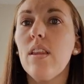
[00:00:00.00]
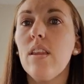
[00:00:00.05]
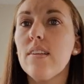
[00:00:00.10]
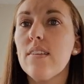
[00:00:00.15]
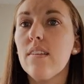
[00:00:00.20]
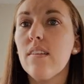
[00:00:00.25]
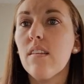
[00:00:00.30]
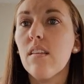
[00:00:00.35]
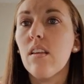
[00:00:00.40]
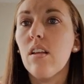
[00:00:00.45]
Okay,
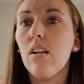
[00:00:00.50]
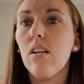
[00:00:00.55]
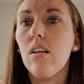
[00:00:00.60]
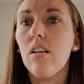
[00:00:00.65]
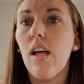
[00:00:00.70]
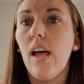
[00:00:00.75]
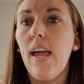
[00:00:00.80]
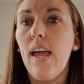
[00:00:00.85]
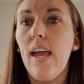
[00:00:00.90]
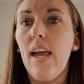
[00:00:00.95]
this is a
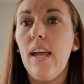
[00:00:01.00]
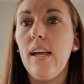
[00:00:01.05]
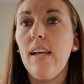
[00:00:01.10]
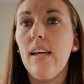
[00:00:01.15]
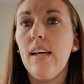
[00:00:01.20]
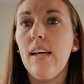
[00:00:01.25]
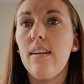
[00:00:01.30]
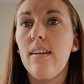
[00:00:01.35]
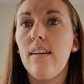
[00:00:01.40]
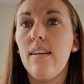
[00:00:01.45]
little
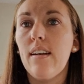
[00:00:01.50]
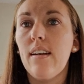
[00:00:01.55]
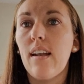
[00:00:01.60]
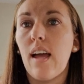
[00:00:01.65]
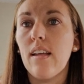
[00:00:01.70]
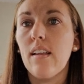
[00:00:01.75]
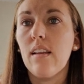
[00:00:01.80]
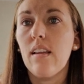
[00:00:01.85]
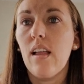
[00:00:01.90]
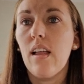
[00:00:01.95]
egg
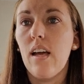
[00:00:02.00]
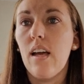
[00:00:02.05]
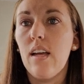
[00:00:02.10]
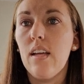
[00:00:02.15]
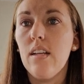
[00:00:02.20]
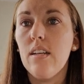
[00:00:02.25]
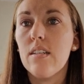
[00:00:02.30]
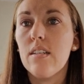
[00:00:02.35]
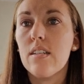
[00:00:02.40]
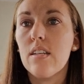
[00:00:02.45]

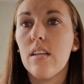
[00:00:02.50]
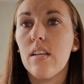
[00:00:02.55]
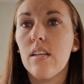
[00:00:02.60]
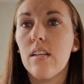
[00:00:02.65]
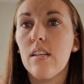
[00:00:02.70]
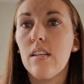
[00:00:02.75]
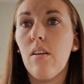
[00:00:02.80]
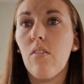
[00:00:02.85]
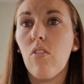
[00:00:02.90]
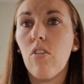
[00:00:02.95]
nightlight.
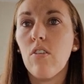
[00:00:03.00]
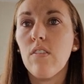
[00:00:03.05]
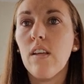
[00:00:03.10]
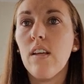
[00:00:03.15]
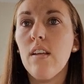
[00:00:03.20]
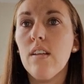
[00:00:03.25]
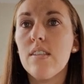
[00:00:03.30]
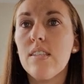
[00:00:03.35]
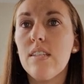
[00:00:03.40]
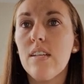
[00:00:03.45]
It
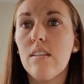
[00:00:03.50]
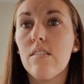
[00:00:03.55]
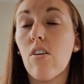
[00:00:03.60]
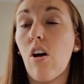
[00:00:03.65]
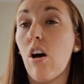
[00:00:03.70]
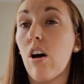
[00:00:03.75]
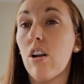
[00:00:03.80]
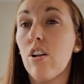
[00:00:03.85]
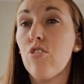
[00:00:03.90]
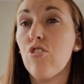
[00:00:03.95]
looks like it
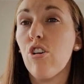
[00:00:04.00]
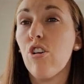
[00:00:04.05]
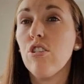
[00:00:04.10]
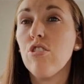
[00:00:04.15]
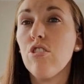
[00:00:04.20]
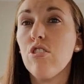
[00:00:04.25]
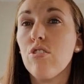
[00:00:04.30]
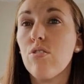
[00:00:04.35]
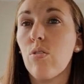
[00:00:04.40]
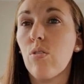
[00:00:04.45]
sits on a
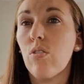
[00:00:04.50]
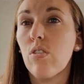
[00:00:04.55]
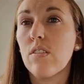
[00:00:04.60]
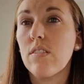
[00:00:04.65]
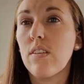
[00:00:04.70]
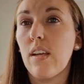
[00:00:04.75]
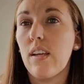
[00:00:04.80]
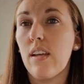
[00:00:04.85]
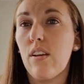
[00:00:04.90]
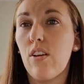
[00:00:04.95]
charger, so it
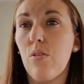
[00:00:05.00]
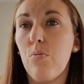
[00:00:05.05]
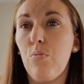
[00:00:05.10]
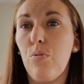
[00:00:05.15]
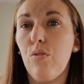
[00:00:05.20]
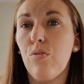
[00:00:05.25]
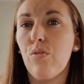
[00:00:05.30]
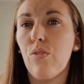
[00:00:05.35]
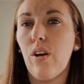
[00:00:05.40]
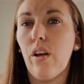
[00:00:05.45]
looks like it
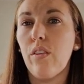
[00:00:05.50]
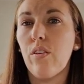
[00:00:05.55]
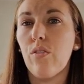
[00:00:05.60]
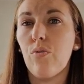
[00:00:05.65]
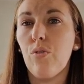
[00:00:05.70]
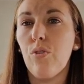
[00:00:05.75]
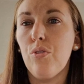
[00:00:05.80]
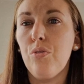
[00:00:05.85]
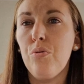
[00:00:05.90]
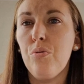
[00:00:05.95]
can move around
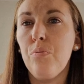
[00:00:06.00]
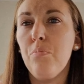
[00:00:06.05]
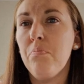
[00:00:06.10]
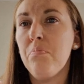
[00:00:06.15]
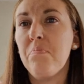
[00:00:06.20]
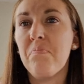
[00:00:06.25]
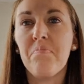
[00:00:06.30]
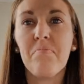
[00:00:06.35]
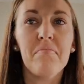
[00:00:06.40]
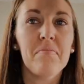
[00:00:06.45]
the
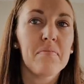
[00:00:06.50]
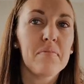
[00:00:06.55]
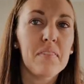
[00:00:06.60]
room.